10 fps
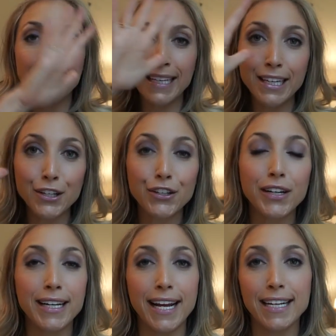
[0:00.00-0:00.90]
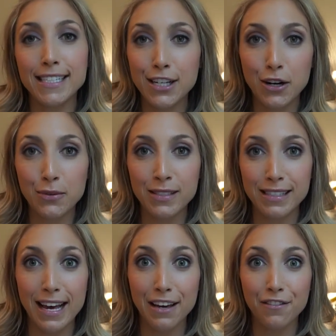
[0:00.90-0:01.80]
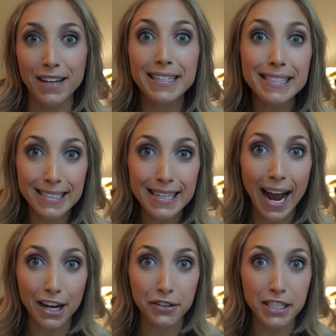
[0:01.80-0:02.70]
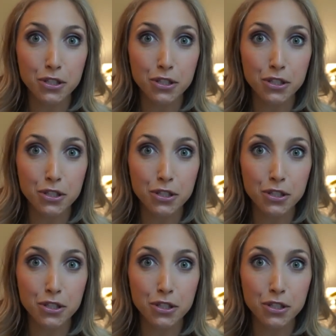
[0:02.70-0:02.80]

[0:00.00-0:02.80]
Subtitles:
year in Andy Cohen's life, and it's a diary.